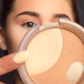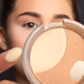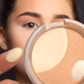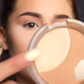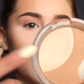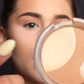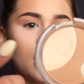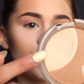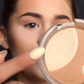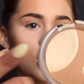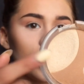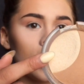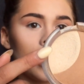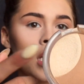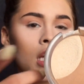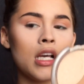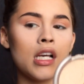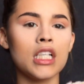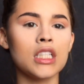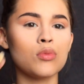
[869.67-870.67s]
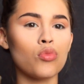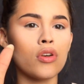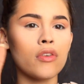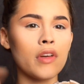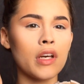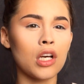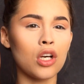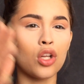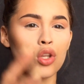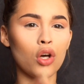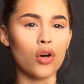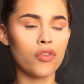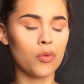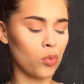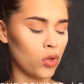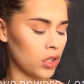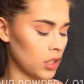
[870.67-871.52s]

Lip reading: This highlight shade is more like a glow from